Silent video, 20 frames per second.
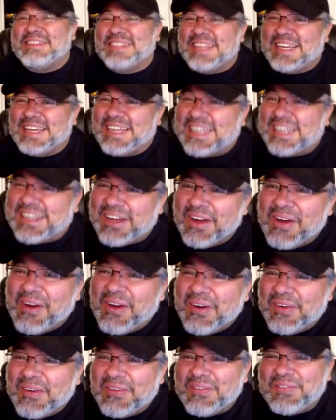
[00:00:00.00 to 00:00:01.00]
like, second
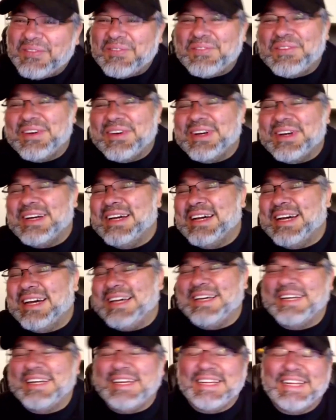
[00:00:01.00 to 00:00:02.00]
time in a row.
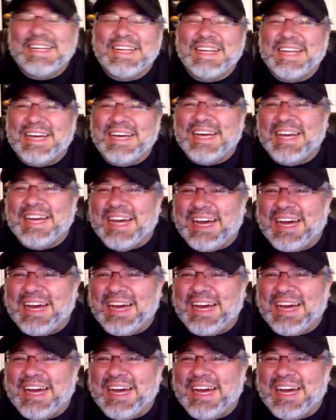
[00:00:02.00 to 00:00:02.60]
And I